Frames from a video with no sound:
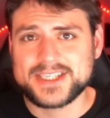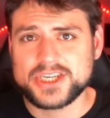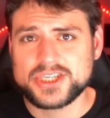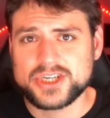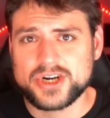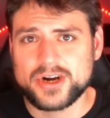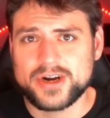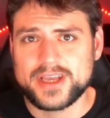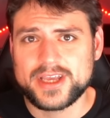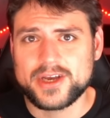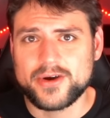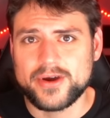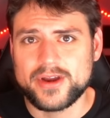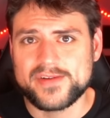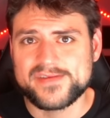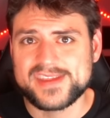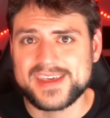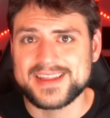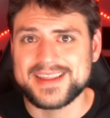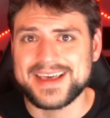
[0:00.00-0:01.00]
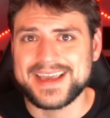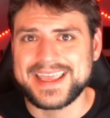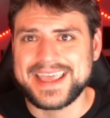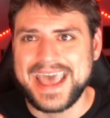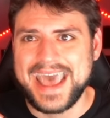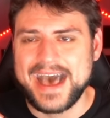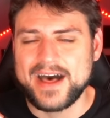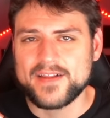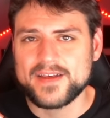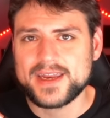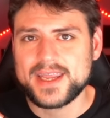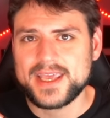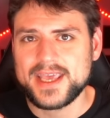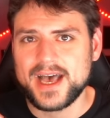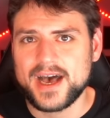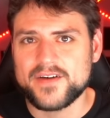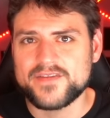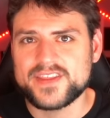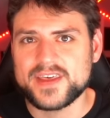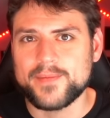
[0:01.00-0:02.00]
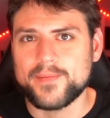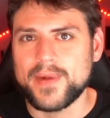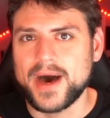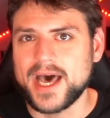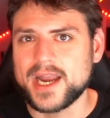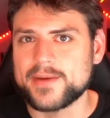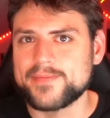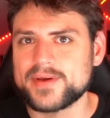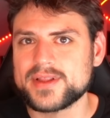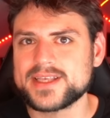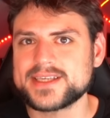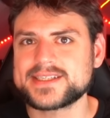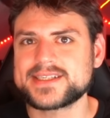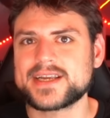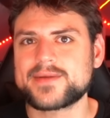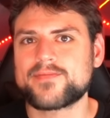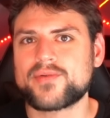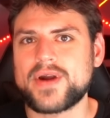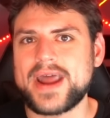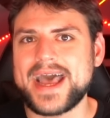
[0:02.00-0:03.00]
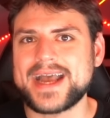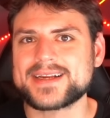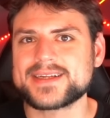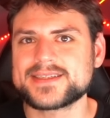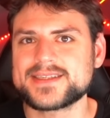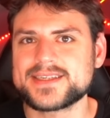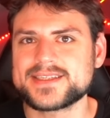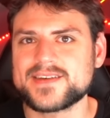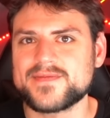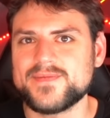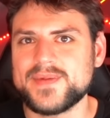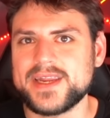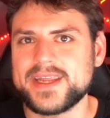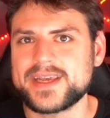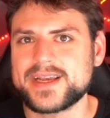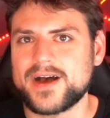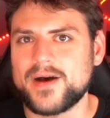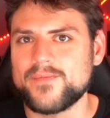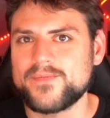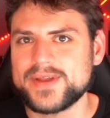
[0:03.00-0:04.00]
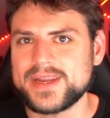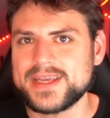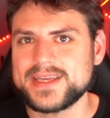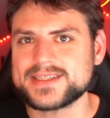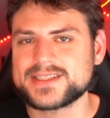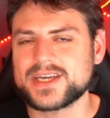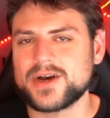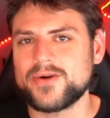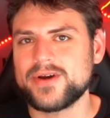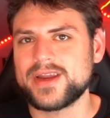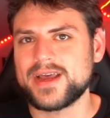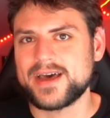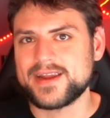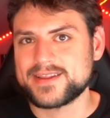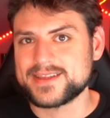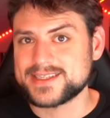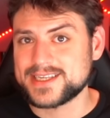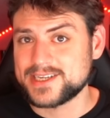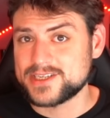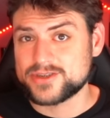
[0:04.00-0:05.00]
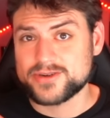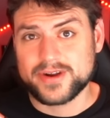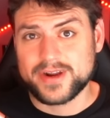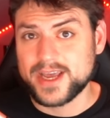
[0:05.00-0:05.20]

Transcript: attorney going over the legality of the monopolistic practices of many companies going on in this industry